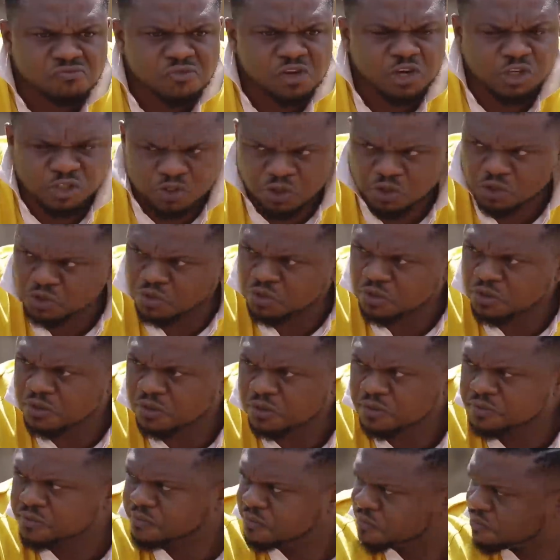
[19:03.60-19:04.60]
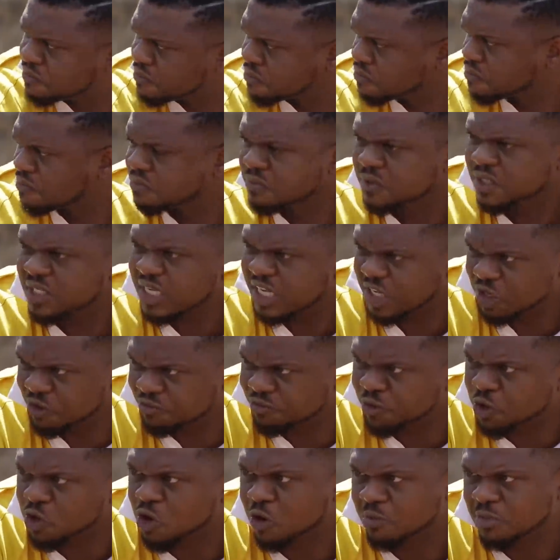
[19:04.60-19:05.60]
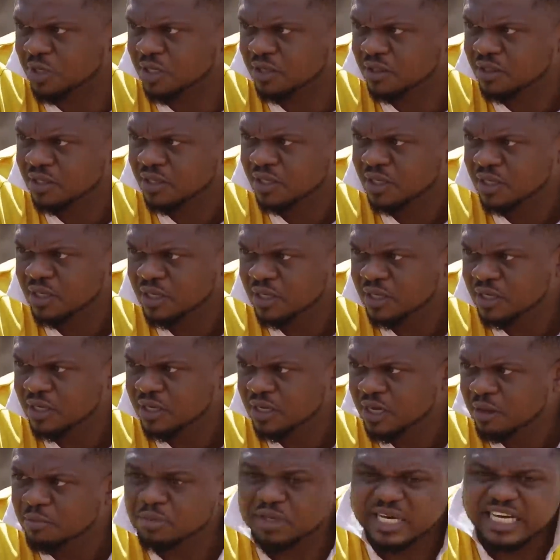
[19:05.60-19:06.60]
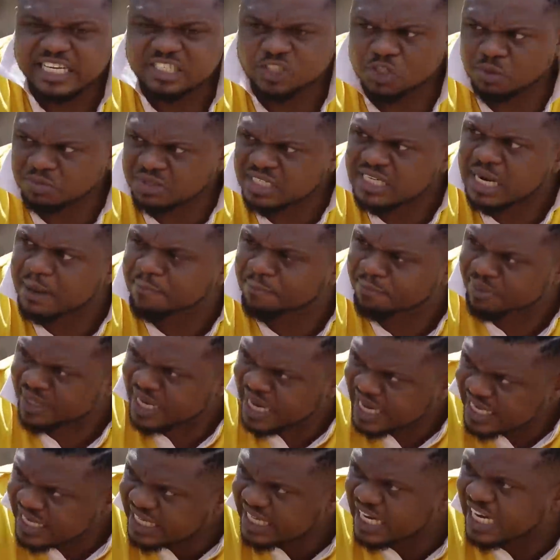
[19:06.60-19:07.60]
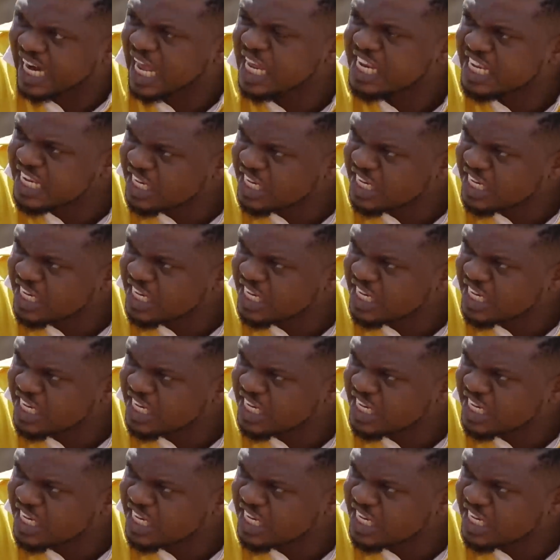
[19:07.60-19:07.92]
Asondo, thank you for coming. But there's something I'm planning and I